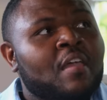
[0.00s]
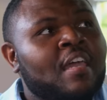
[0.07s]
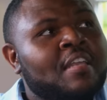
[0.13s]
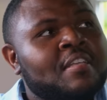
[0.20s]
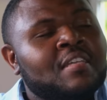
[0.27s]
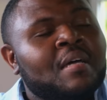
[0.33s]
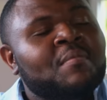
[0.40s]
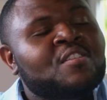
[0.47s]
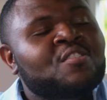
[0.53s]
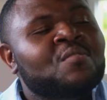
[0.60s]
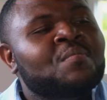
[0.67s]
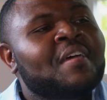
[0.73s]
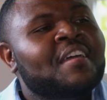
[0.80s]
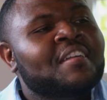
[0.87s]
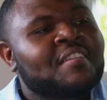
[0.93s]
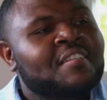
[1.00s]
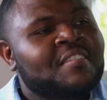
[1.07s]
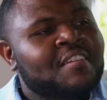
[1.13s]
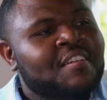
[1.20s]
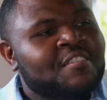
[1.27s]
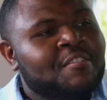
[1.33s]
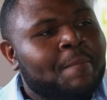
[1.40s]
anytime that you make a
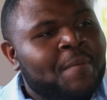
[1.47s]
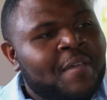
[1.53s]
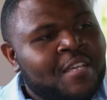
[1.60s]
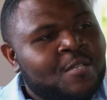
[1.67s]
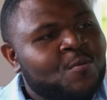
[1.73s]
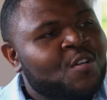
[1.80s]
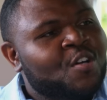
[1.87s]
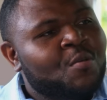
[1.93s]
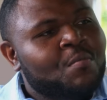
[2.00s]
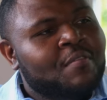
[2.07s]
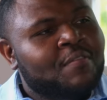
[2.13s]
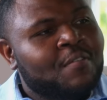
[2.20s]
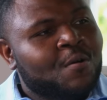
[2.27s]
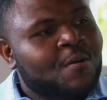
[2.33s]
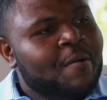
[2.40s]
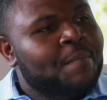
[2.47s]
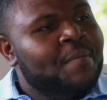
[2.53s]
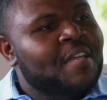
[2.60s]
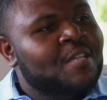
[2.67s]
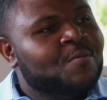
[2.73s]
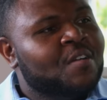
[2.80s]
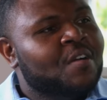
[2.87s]
decision, peace will go before and
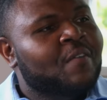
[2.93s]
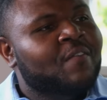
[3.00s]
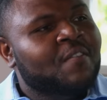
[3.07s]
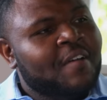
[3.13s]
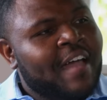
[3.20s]
peace will go